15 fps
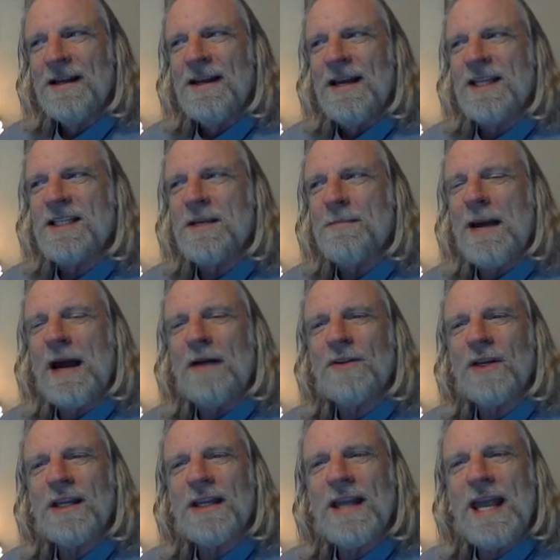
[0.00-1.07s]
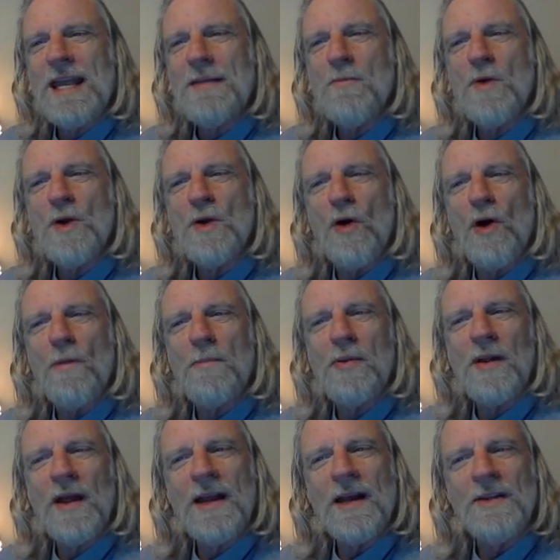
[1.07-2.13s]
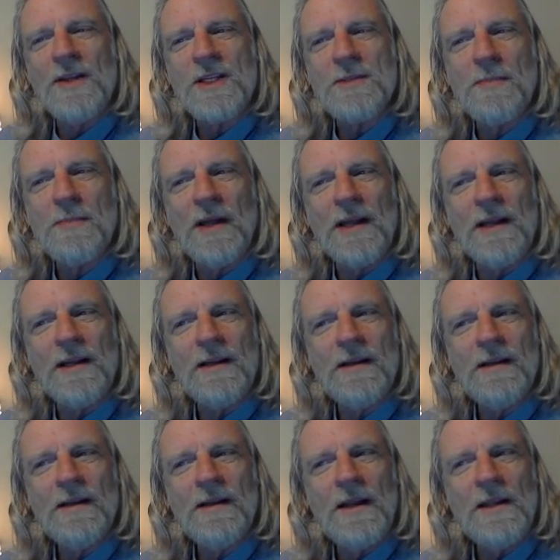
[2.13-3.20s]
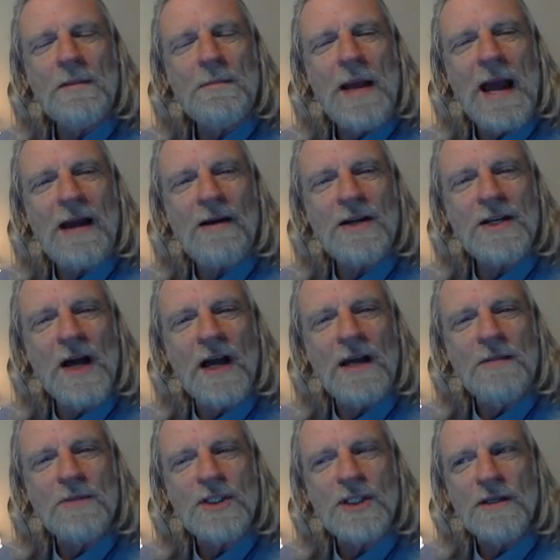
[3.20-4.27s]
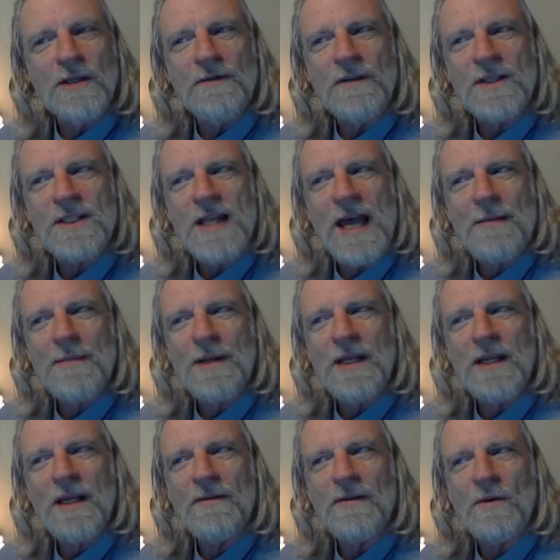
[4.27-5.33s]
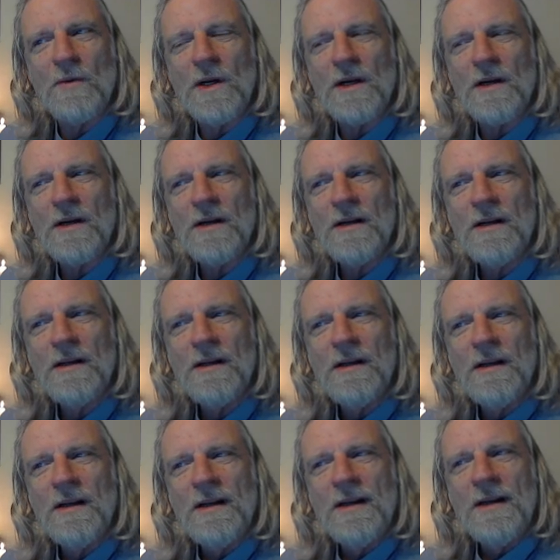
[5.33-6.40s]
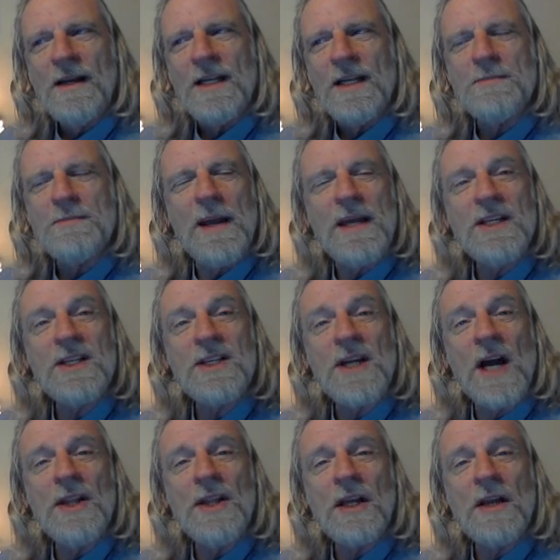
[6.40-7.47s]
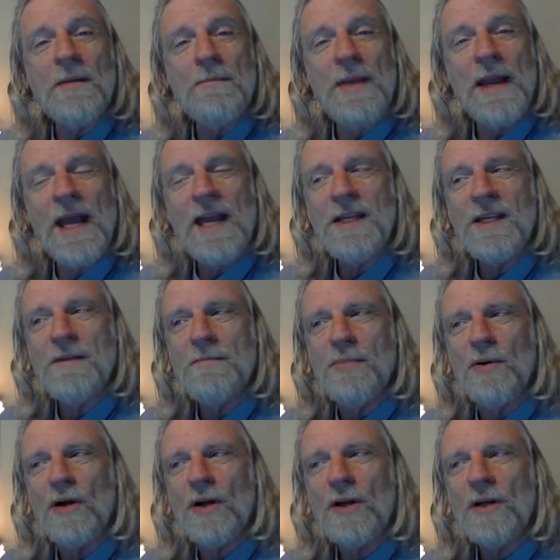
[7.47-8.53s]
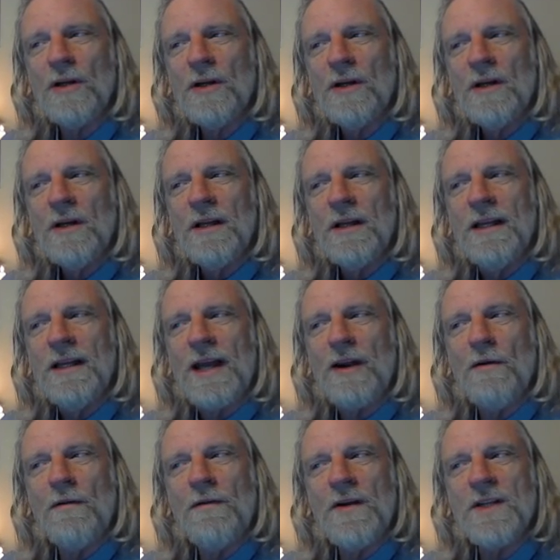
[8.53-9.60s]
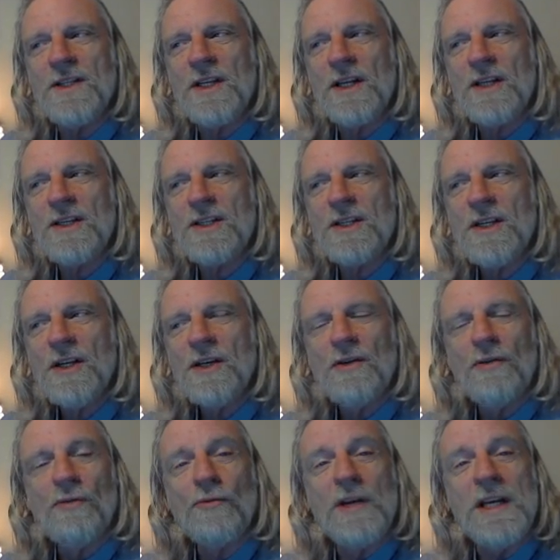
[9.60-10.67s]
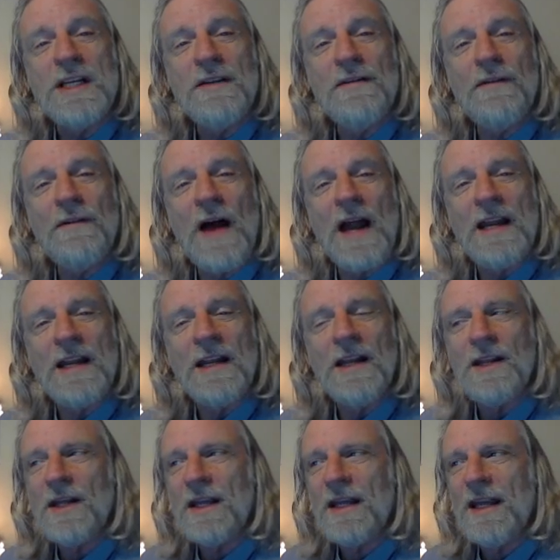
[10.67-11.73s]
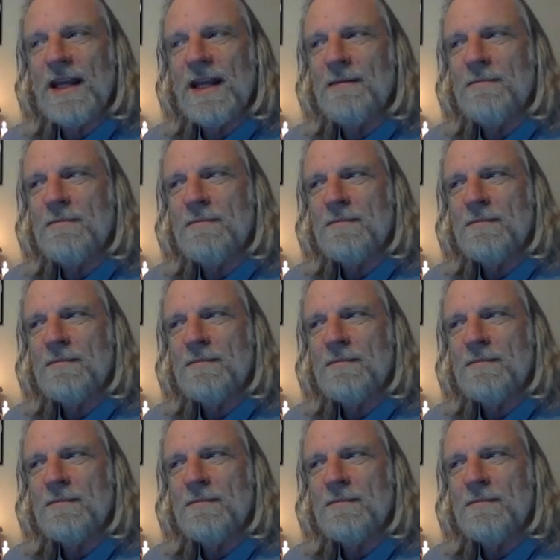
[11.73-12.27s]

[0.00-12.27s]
It's about the game we all play on this planet and the paradigm shift that's happening everywhere. It's based on the companion book, Ghetto Physics, Redefining the Game.